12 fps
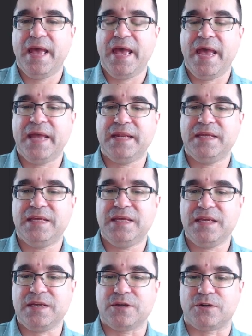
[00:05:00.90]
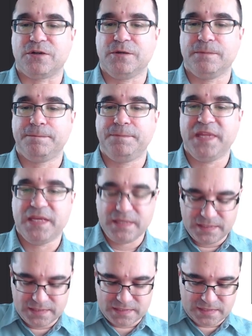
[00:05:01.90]
And here
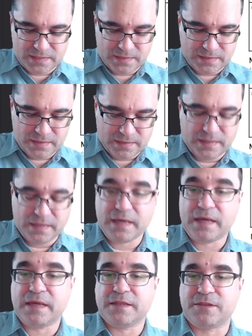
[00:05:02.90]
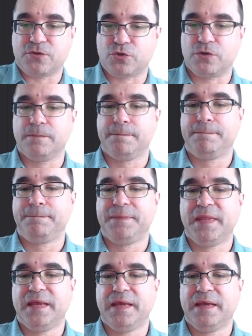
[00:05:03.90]
is other.
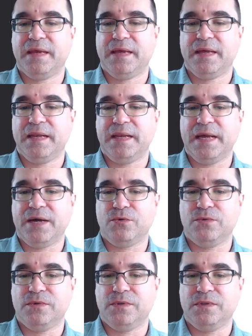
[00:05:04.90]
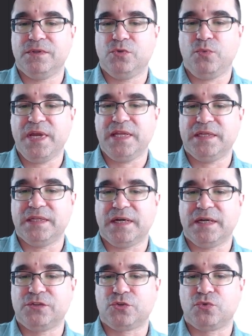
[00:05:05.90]
Now, the way that
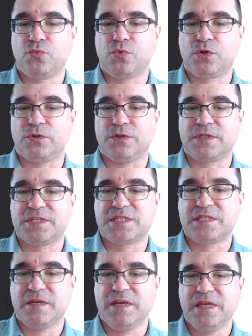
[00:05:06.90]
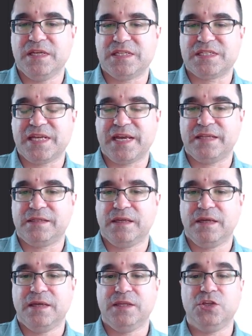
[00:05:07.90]
other works is that
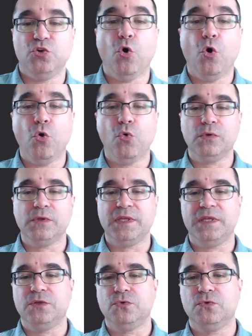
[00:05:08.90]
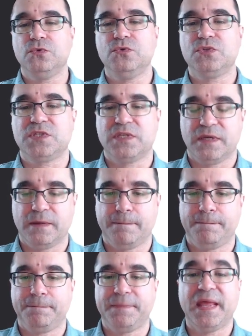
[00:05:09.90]
you only use
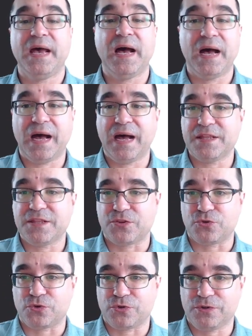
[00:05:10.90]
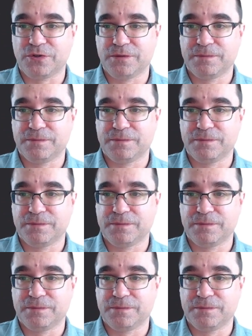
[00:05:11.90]
other,